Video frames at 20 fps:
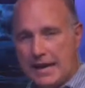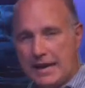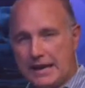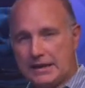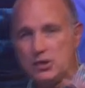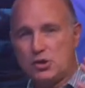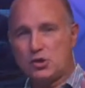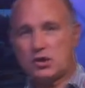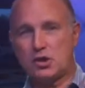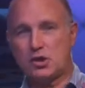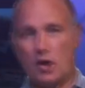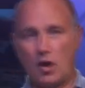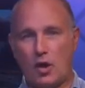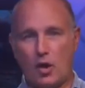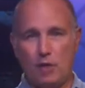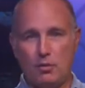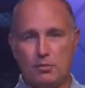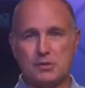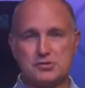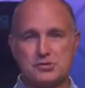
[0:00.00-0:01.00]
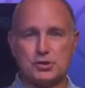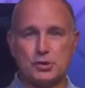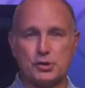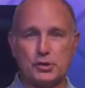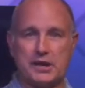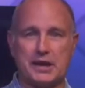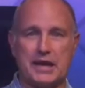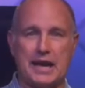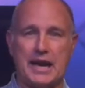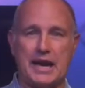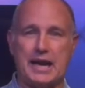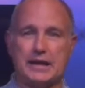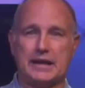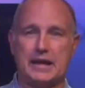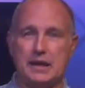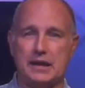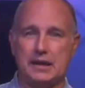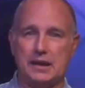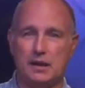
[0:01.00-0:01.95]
and you could almost look at